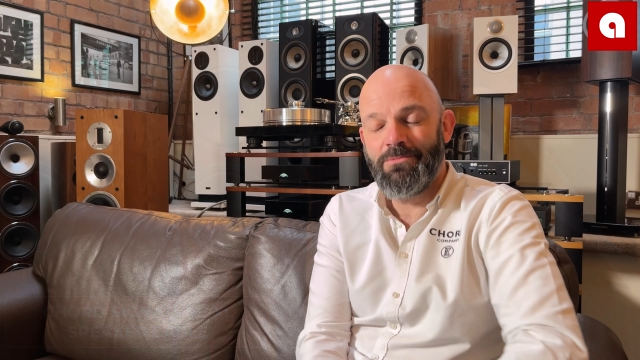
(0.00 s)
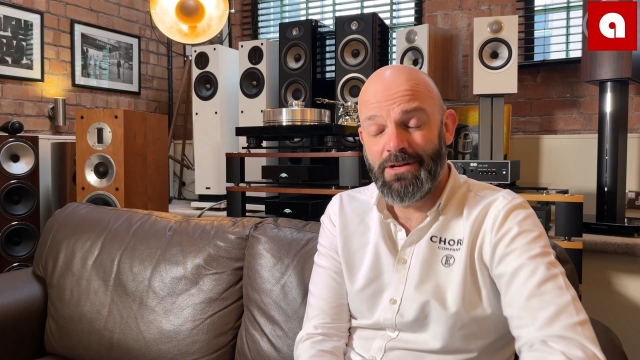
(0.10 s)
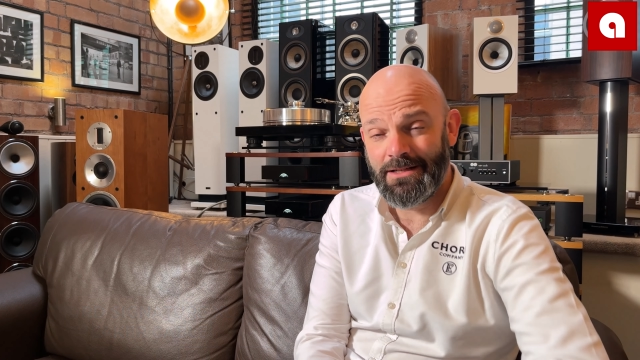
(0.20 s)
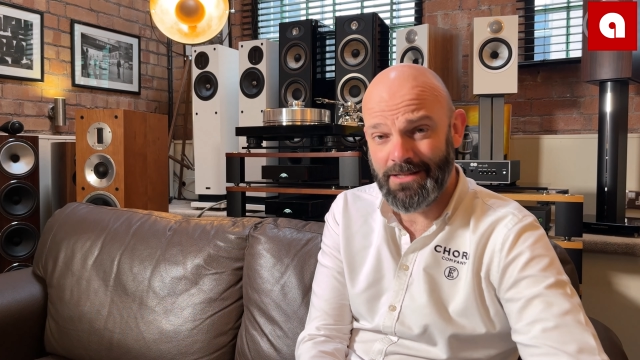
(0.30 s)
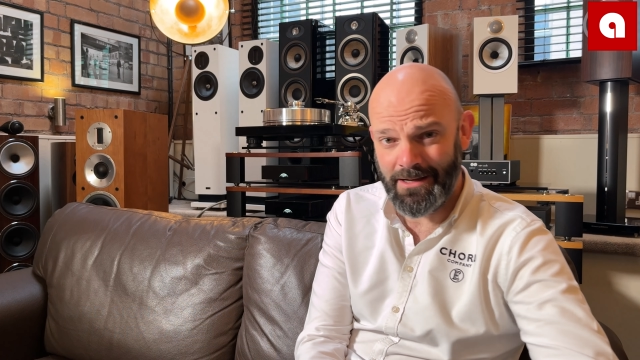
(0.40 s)

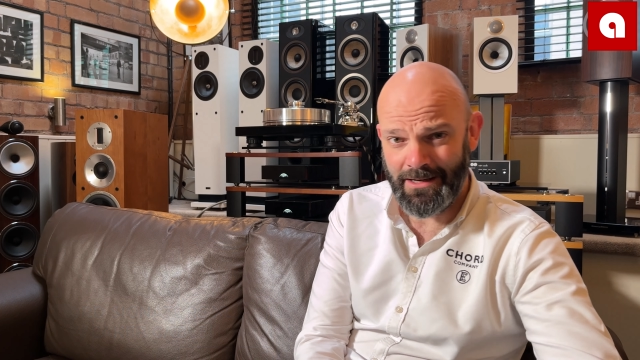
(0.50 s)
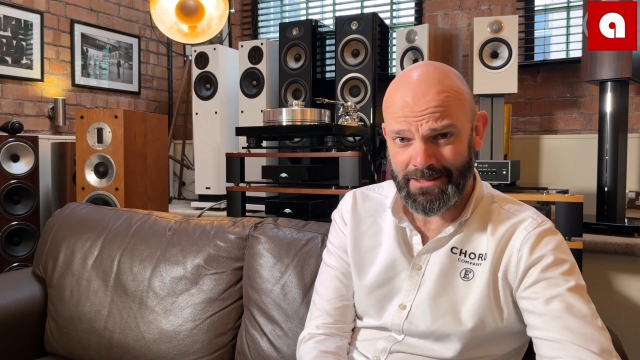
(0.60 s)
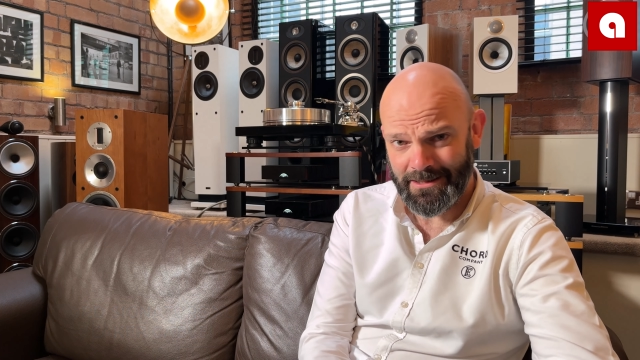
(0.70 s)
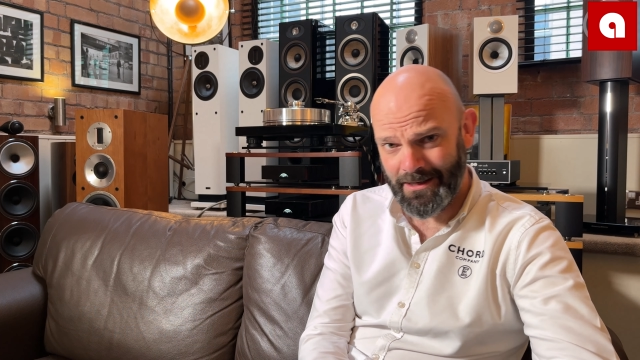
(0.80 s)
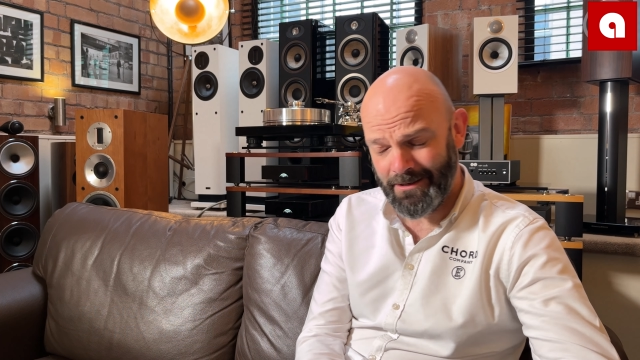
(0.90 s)
worked
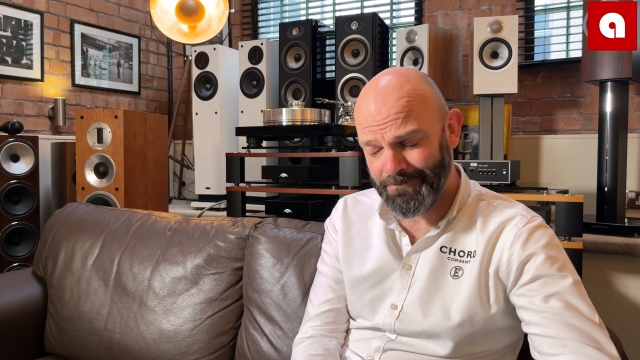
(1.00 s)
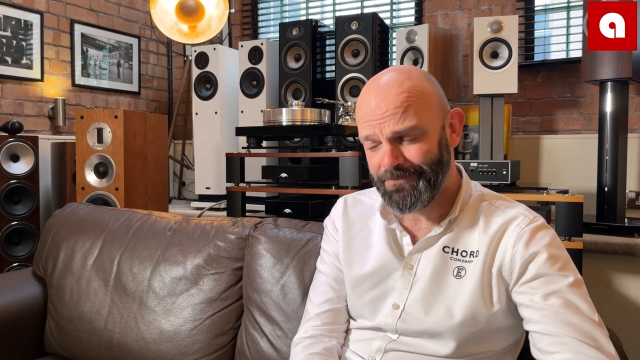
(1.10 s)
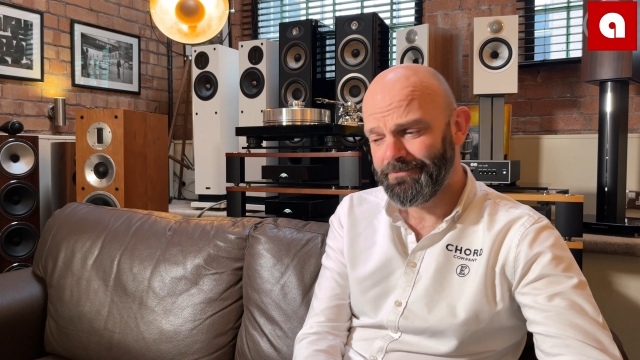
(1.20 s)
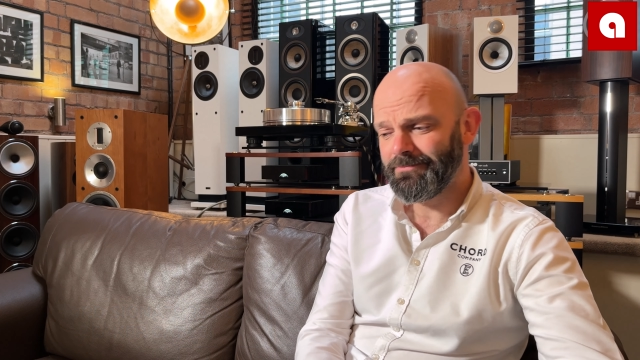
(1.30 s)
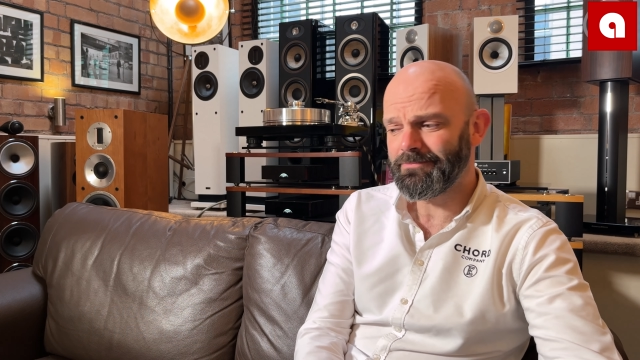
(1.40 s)
tirelessly
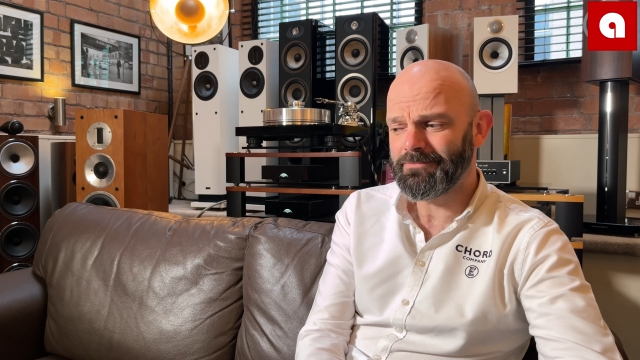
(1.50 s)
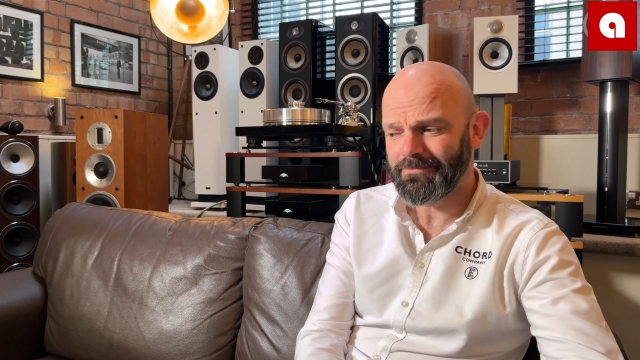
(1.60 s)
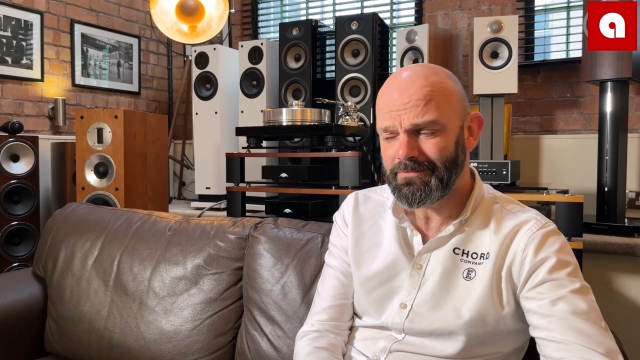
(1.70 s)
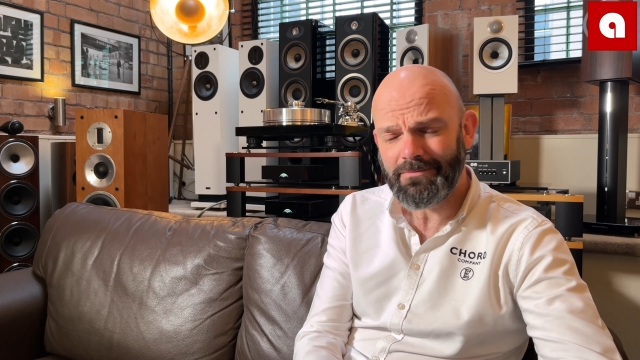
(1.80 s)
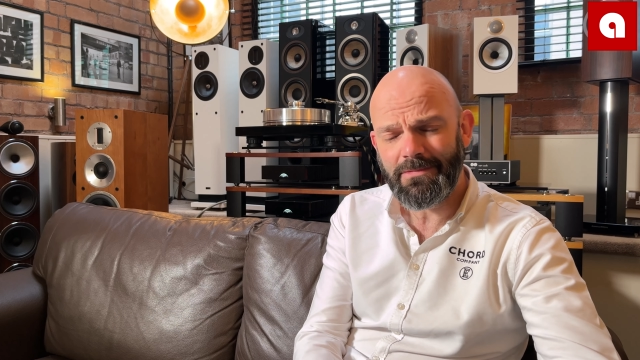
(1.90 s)

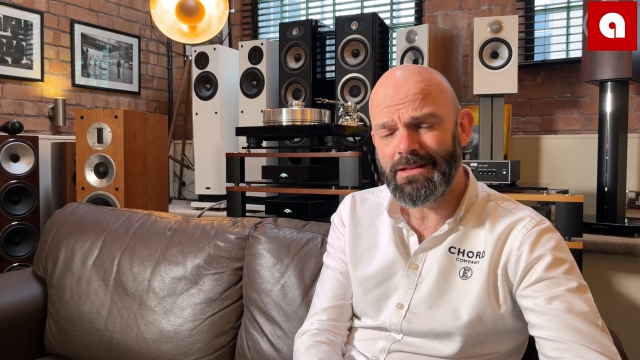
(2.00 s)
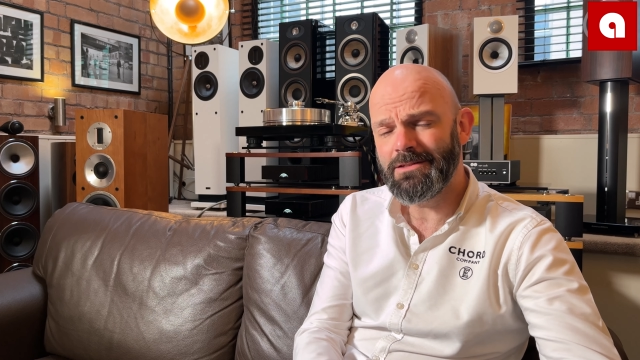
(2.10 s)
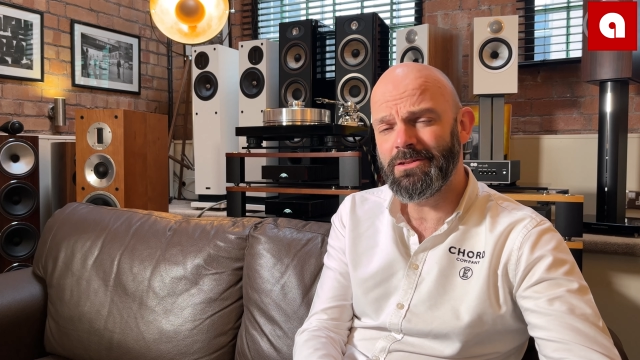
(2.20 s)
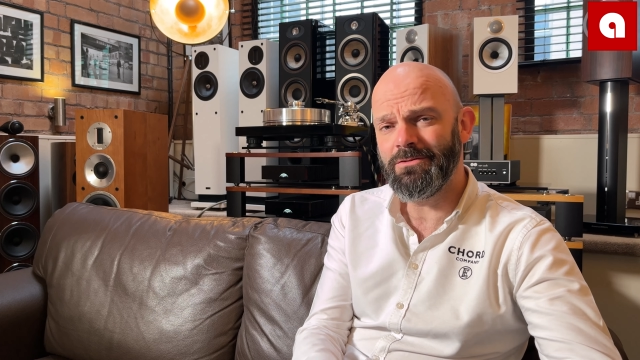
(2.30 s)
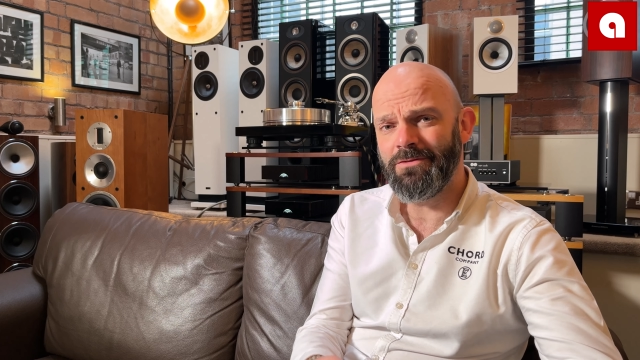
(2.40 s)

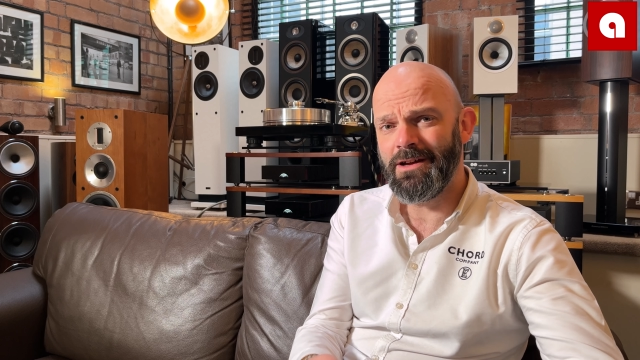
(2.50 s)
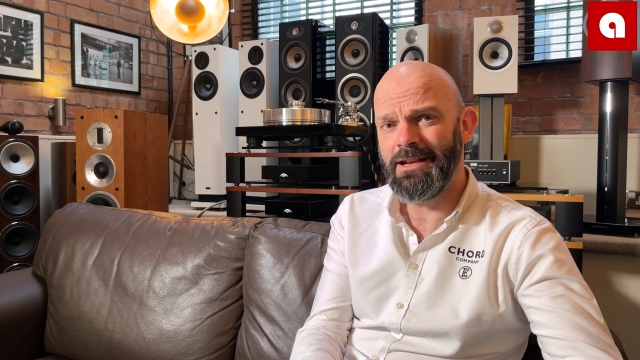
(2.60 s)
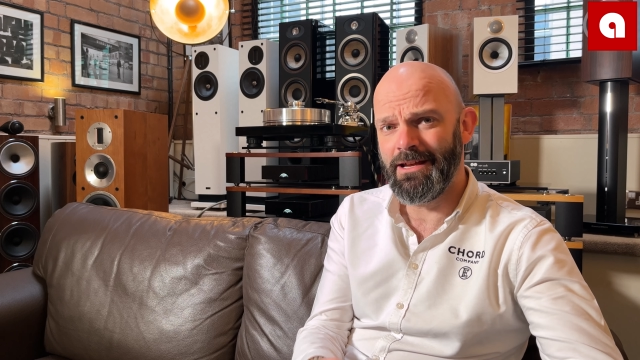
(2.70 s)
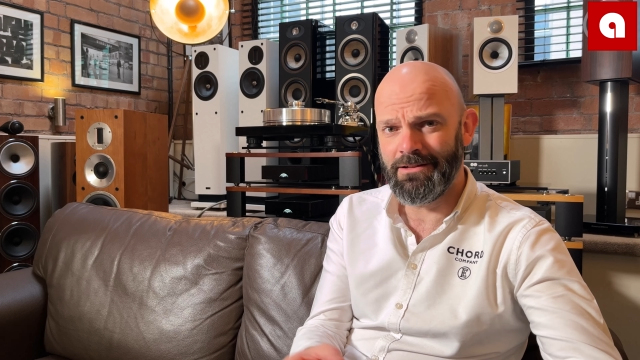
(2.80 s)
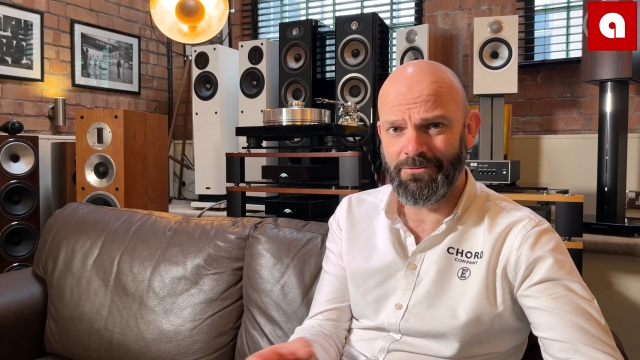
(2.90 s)
to find
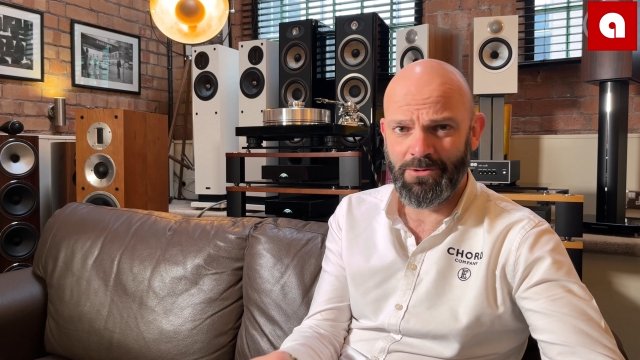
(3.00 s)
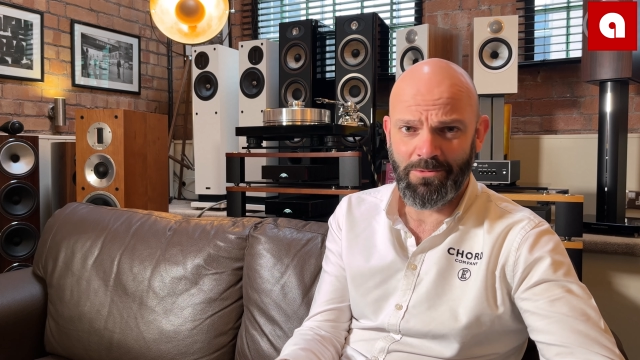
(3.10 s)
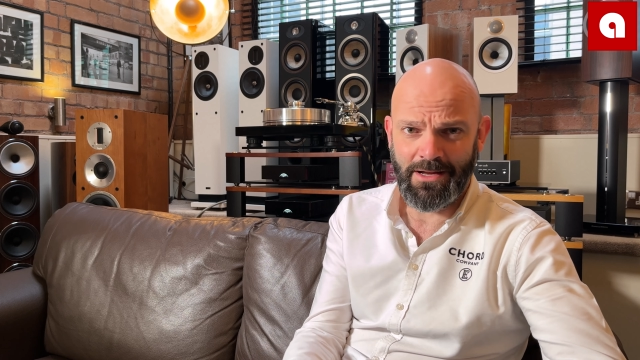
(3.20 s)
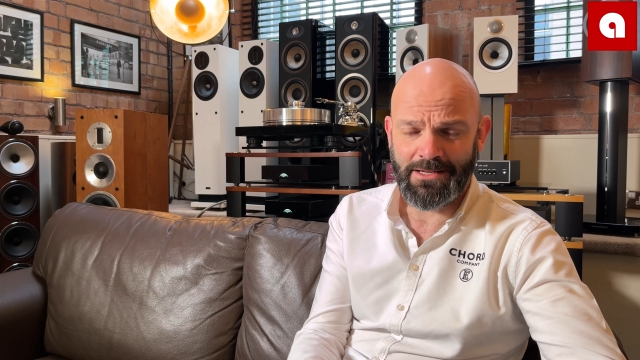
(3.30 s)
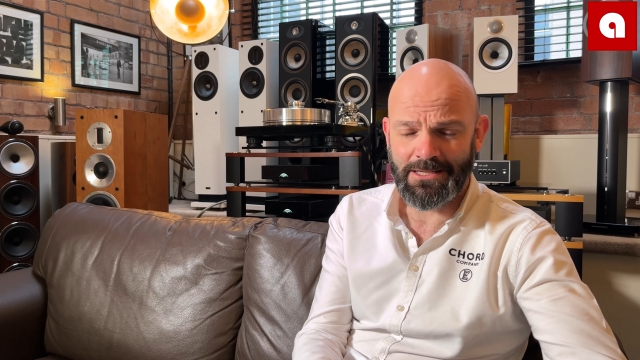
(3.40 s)
out different ways